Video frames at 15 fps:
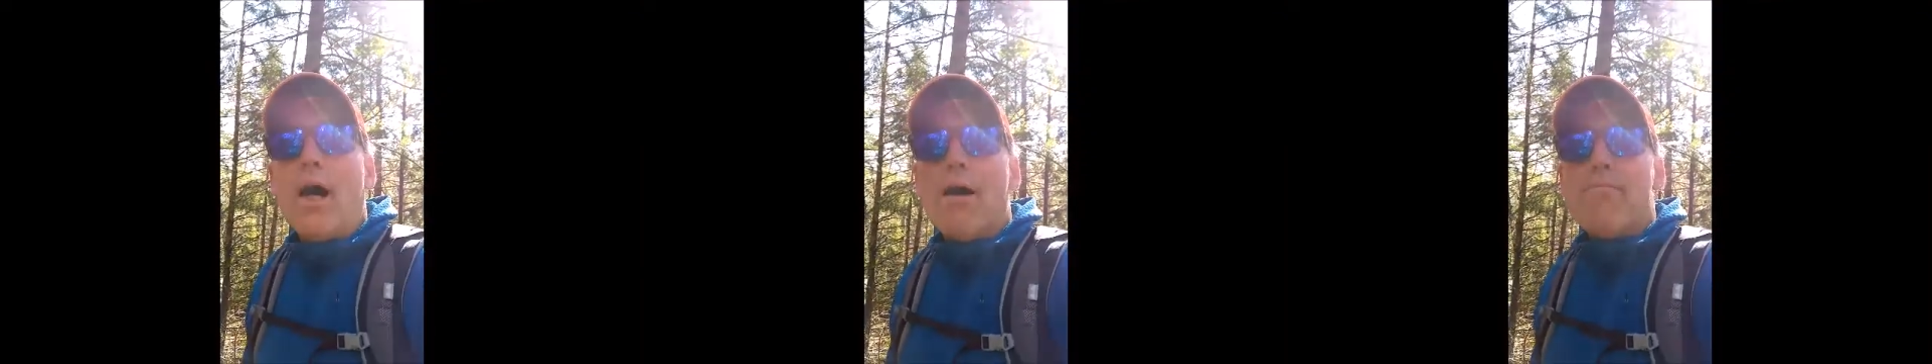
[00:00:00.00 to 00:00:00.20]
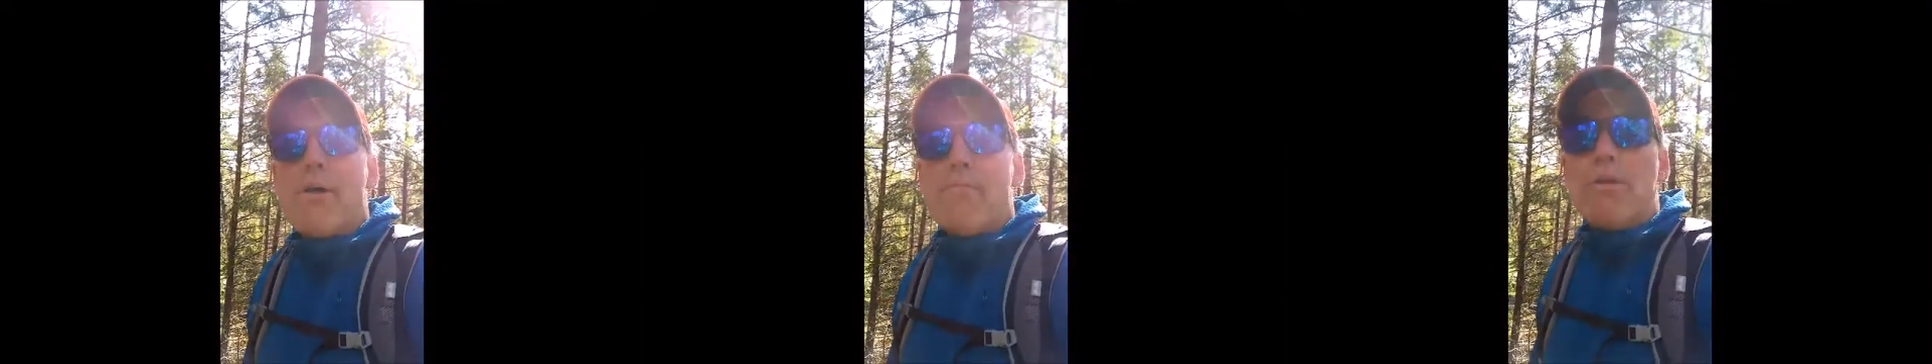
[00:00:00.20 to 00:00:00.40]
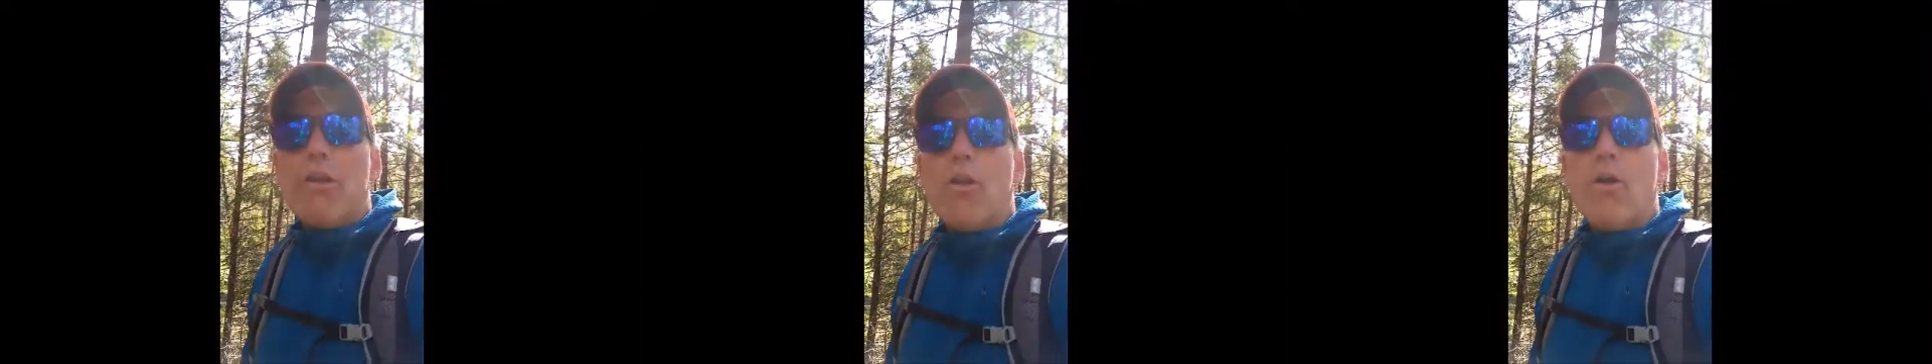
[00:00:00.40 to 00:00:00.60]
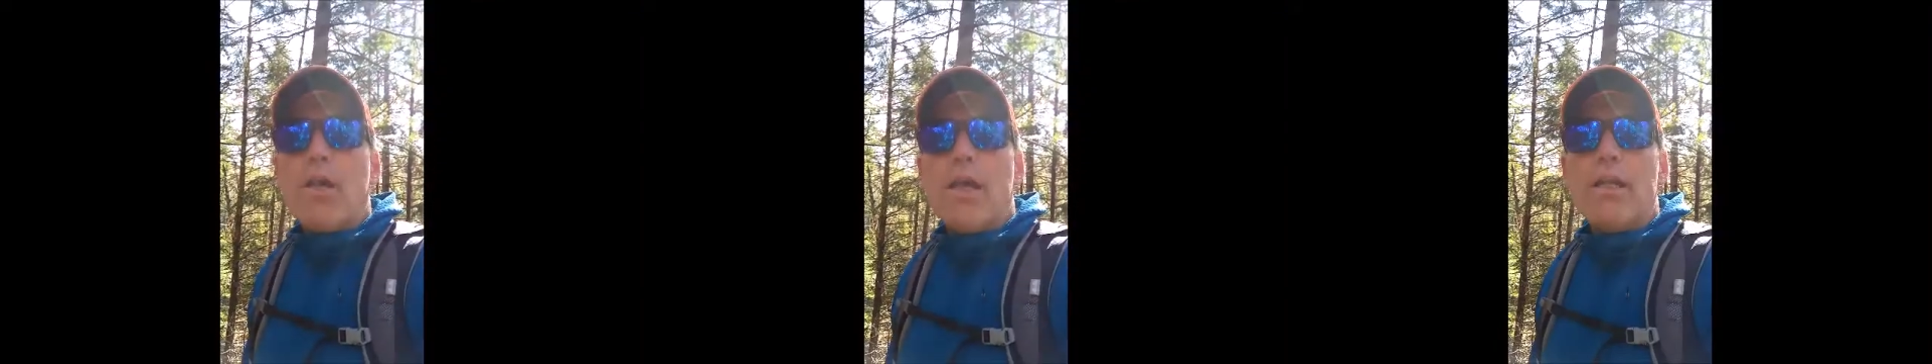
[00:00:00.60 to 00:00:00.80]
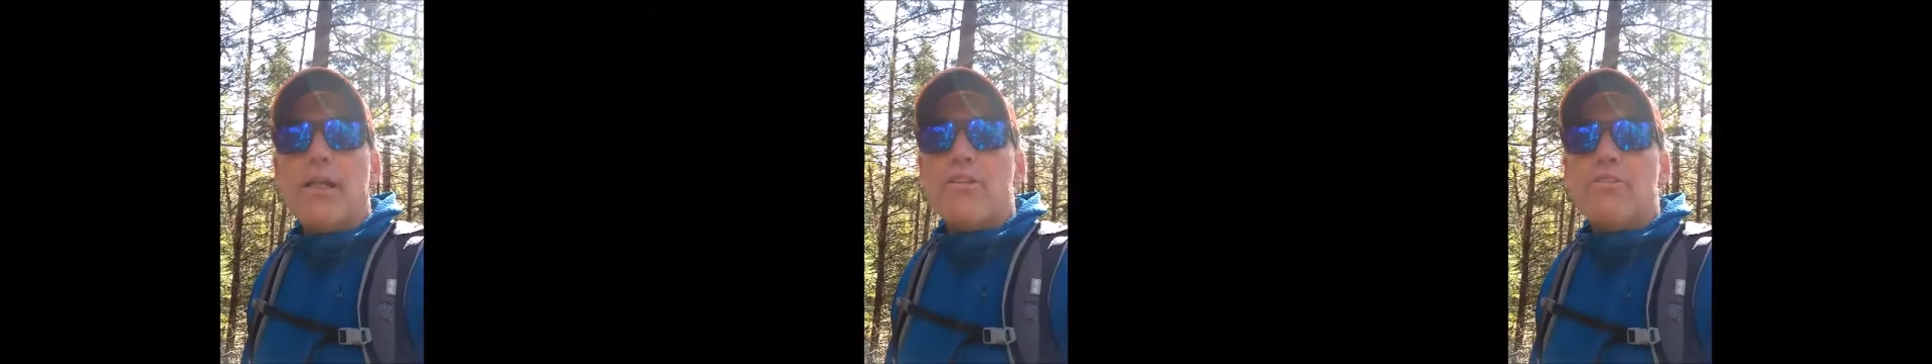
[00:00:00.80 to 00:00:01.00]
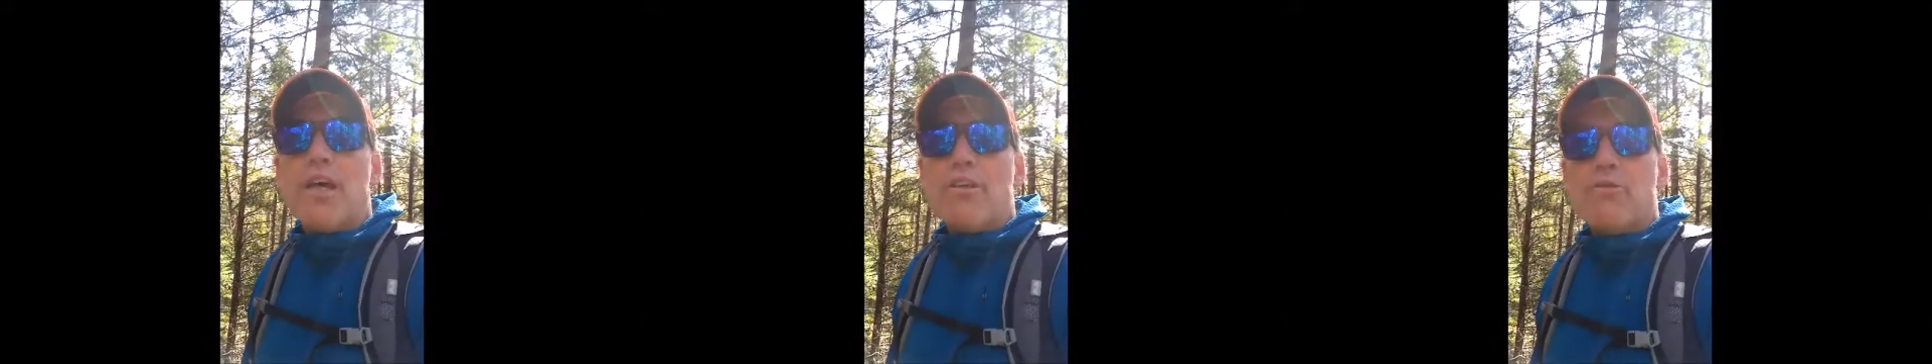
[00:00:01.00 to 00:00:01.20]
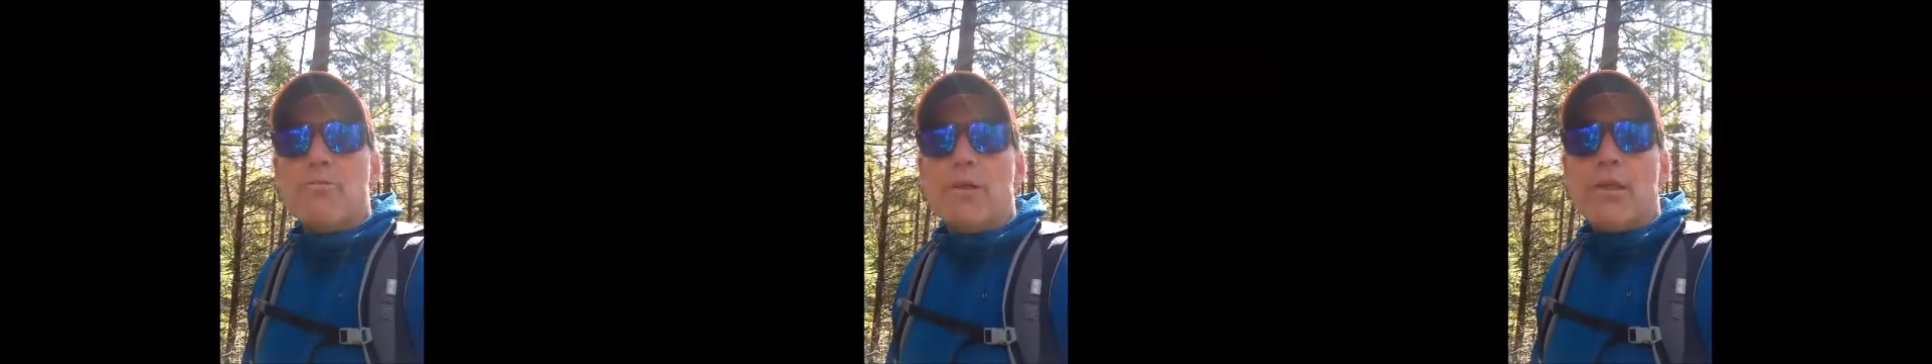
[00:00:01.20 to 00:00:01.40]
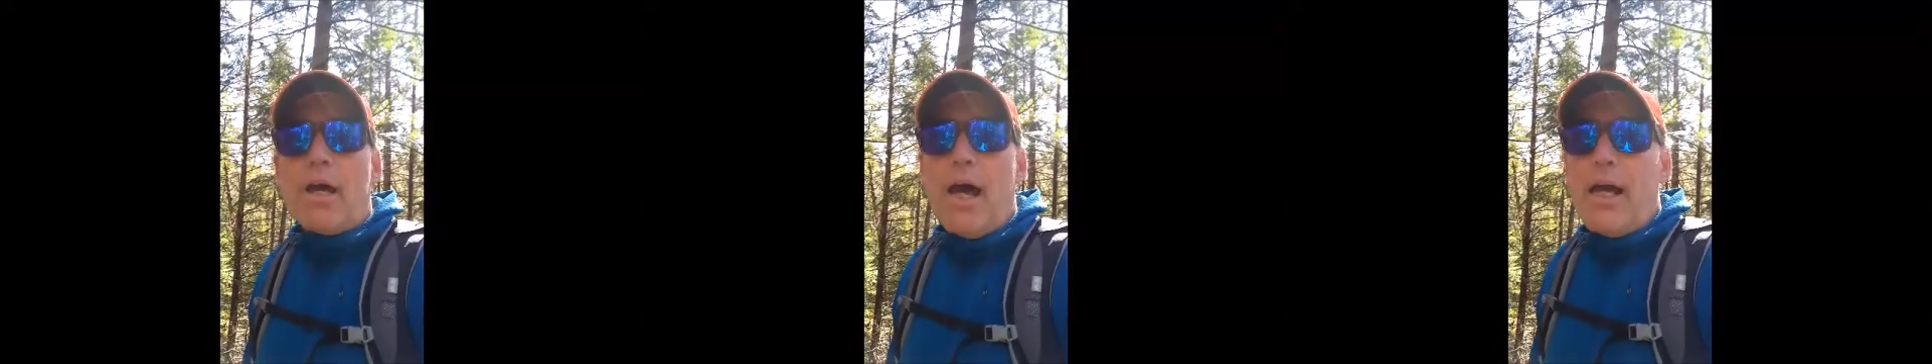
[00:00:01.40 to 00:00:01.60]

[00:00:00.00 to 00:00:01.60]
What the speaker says: maybe look at an assessment,